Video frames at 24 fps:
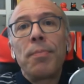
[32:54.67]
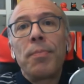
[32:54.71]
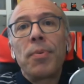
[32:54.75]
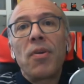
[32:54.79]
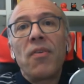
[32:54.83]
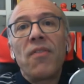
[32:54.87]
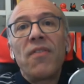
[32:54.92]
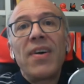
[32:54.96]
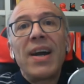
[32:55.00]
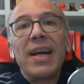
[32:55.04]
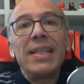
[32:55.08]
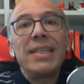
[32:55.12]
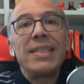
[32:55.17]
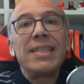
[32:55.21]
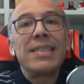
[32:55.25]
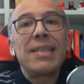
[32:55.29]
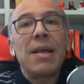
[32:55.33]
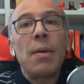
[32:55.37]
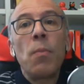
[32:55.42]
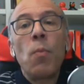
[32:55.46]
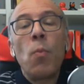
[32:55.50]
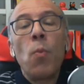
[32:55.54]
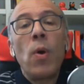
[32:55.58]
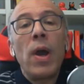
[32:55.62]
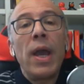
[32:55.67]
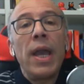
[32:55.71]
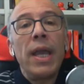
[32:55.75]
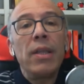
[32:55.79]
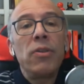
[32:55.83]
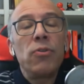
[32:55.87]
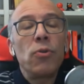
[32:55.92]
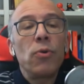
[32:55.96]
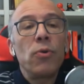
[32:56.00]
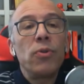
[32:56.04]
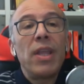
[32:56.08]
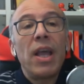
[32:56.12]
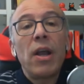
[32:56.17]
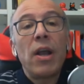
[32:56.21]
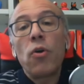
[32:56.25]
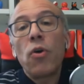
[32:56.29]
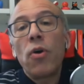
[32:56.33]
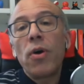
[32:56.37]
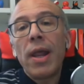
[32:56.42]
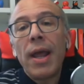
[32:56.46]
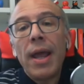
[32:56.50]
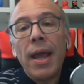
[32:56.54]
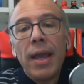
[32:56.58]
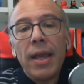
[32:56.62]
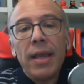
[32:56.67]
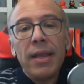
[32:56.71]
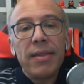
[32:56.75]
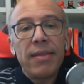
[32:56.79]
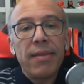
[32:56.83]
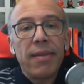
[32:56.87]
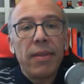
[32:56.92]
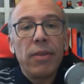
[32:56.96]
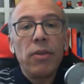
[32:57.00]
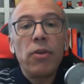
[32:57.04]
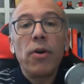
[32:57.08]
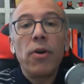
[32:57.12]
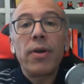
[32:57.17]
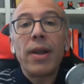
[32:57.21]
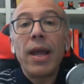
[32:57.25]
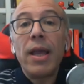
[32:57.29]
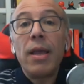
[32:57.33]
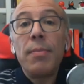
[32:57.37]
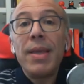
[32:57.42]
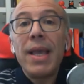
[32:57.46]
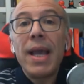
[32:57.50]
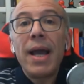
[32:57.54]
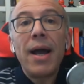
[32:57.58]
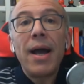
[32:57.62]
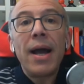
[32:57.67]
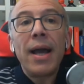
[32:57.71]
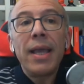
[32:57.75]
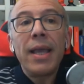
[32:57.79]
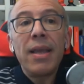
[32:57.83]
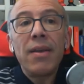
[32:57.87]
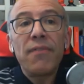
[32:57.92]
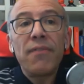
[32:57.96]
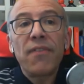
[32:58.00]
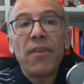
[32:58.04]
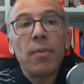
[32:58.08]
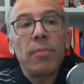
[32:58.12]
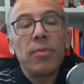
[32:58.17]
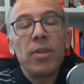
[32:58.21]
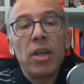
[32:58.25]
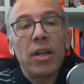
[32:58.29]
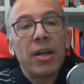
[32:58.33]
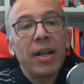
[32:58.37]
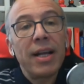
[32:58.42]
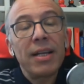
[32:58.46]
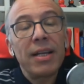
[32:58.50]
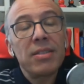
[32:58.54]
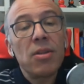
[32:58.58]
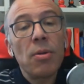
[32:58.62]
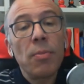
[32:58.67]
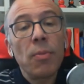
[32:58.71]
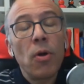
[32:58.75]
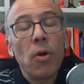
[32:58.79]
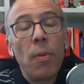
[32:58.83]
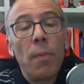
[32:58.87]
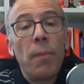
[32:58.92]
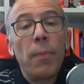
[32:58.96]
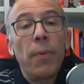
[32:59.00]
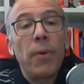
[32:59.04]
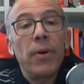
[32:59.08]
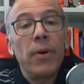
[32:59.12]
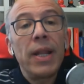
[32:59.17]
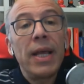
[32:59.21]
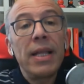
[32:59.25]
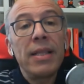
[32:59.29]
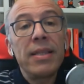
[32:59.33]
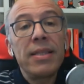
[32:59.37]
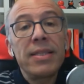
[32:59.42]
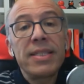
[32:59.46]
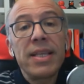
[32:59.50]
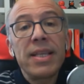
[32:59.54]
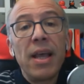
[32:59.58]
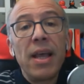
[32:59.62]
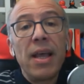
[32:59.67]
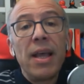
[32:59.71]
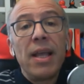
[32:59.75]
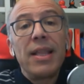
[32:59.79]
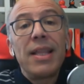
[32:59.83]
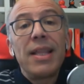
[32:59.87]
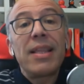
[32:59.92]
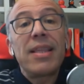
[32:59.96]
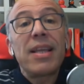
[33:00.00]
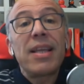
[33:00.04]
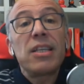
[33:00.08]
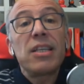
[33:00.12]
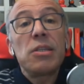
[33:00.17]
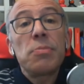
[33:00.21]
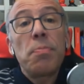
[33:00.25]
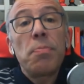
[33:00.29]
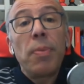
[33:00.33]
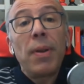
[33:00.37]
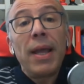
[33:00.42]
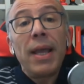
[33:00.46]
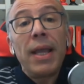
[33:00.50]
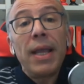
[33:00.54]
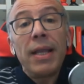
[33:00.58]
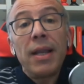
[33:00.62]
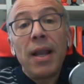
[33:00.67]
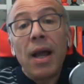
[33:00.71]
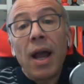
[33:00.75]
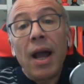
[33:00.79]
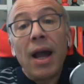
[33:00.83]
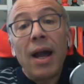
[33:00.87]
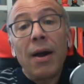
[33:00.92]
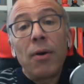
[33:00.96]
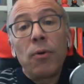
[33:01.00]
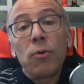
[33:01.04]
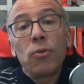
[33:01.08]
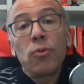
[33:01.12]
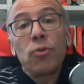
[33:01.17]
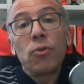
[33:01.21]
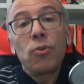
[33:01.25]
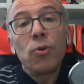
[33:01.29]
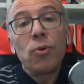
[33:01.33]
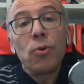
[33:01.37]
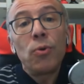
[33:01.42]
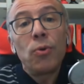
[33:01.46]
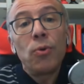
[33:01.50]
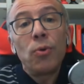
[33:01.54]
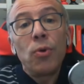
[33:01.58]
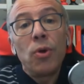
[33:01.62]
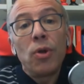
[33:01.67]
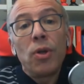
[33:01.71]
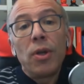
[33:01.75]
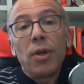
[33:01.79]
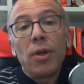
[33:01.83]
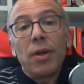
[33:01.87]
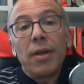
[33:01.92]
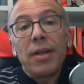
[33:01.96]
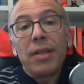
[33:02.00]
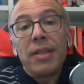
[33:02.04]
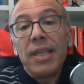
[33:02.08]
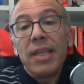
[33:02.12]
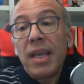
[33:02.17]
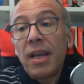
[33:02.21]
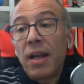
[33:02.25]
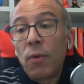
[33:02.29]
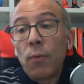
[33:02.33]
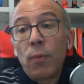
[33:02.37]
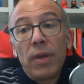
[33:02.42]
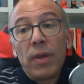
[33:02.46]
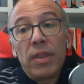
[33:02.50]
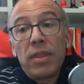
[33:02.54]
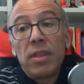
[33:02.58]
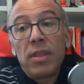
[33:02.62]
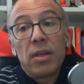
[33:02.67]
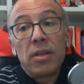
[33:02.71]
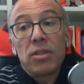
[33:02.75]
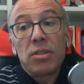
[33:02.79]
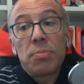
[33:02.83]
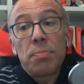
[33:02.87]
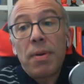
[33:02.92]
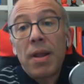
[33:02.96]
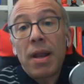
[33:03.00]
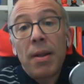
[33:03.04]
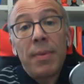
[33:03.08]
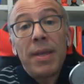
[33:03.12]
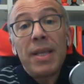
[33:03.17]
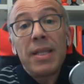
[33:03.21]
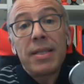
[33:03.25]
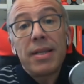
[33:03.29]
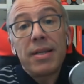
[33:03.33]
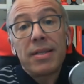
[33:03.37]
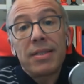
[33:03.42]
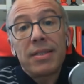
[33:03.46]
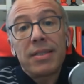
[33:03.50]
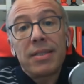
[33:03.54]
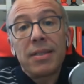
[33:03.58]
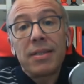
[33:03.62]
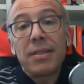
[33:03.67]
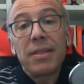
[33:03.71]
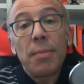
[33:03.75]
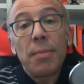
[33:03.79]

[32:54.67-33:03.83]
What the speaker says: provide some way to decorate your API from the custom components that explain how to deal with those parameters.